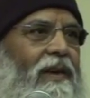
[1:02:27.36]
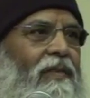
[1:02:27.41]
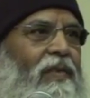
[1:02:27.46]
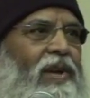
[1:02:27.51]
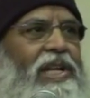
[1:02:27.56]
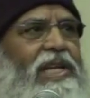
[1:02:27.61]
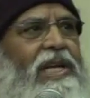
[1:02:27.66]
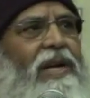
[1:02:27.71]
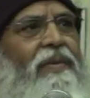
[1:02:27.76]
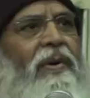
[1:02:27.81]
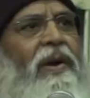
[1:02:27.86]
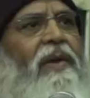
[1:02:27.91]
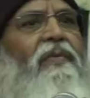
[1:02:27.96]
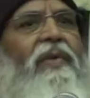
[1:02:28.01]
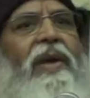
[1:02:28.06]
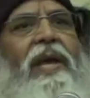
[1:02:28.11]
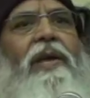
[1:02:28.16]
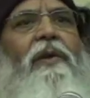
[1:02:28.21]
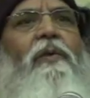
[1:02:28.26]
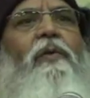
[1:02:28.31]
Whichever
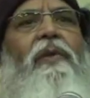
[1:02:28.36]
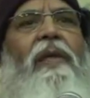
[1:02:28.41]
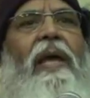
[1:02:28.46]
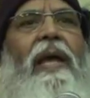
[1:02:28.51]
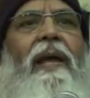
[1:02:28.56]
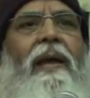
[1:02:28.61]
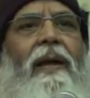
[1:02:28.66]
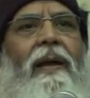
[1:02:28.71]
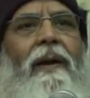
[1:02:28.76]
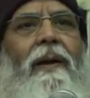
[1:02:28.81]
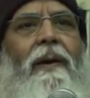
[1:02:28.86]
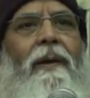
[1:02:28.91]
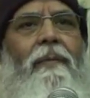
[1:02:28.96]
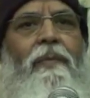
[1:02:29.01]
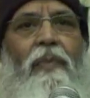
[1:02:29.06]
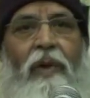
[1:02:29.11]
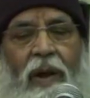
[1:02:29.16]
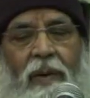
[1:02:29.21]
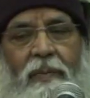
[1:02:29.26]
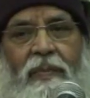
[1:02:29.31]
way you
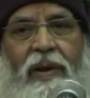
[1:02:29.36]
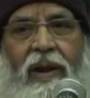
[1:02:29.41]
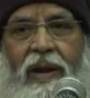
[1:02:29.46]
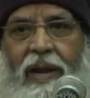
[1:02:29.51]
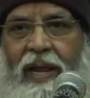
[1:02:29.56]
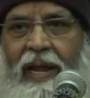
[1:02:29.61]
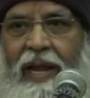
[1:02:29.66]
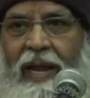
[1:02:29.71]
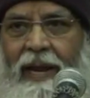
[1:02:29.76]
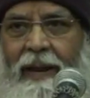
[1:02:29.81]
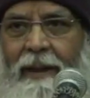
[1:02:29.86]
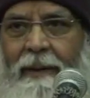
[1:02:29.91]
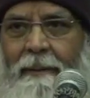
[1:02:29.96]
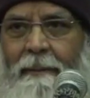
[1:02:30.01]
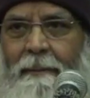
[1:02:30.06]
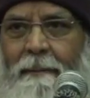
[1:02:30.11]
think properly,